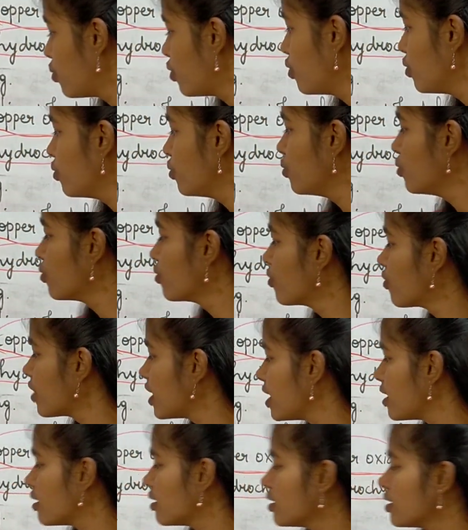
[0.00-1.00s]

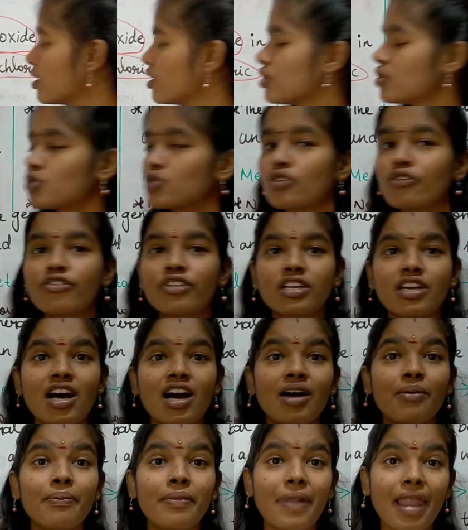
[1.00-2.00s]
Blue-green. So
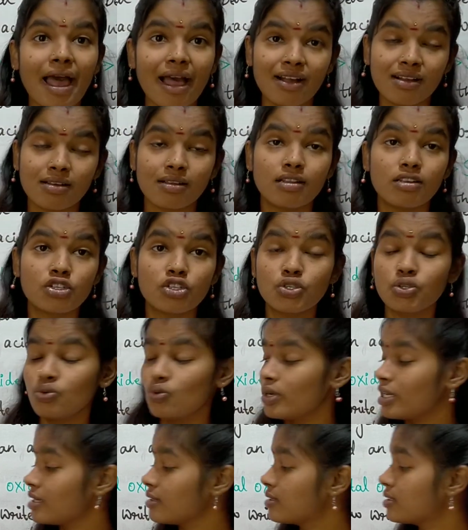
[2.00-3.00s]
from black color to
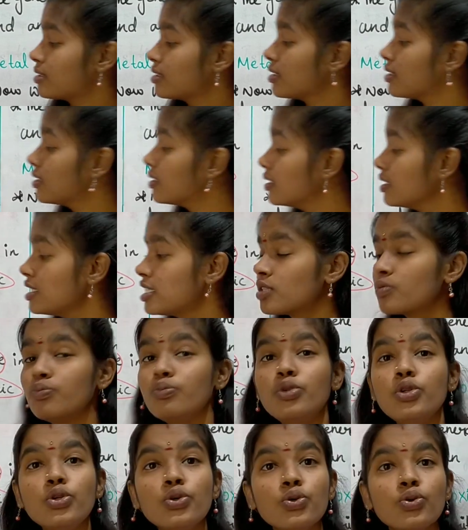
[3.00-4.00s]
it turns
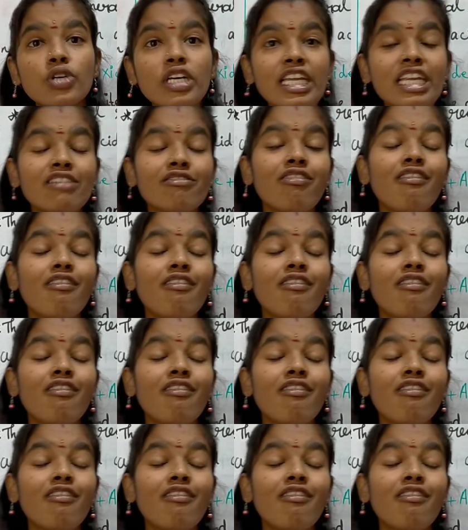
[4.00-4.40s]
blue-green.